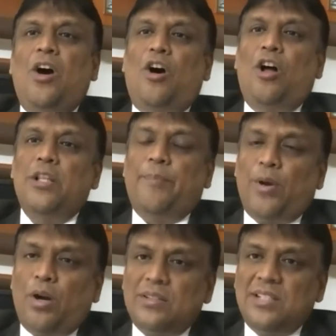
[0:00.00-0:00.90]
All the
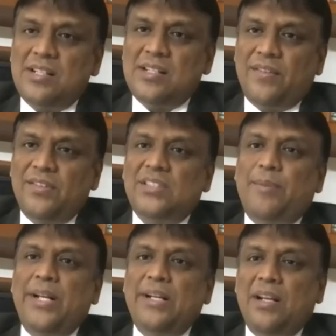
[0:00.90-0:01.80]
products and services are
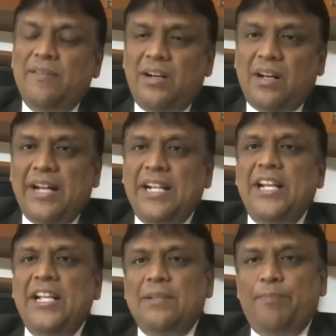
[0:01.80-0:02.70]
being delivered
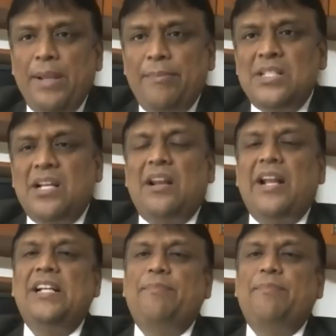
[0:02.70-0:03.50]
rightly. The payments are right.